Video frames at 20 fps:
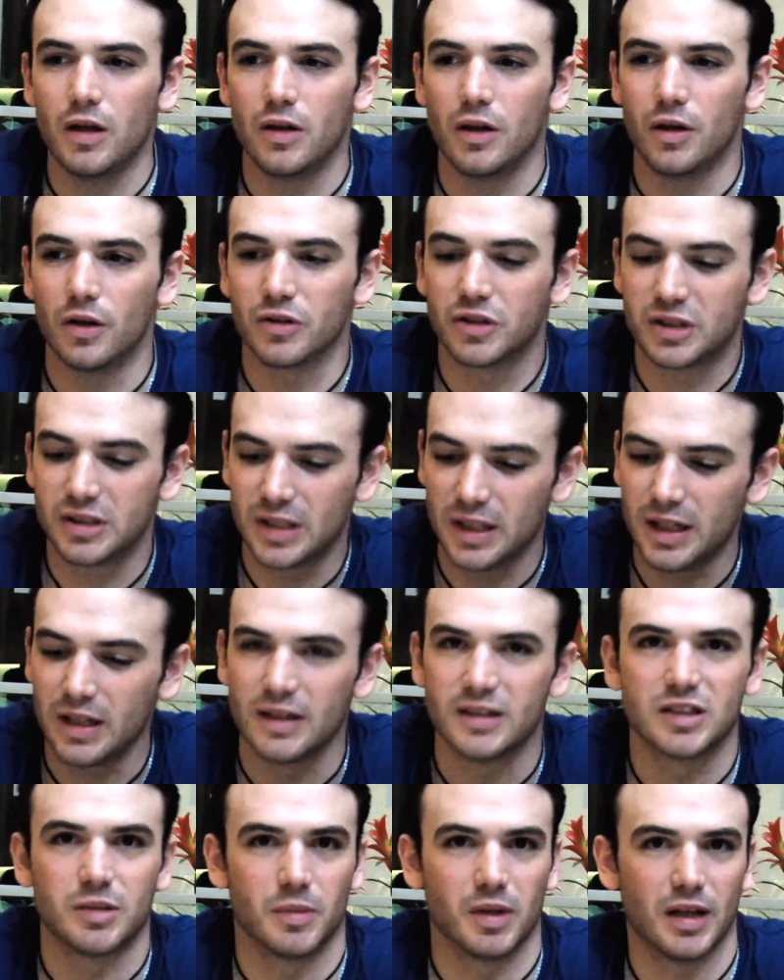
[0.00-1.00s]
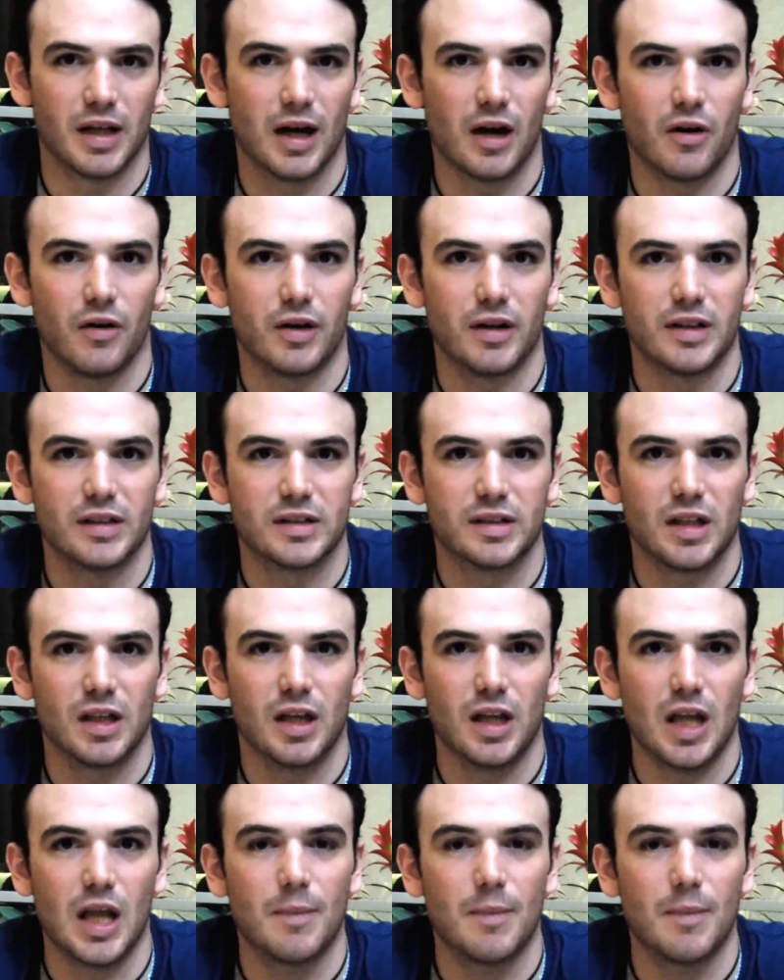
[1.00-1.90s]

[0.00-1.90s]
you'll see similarities.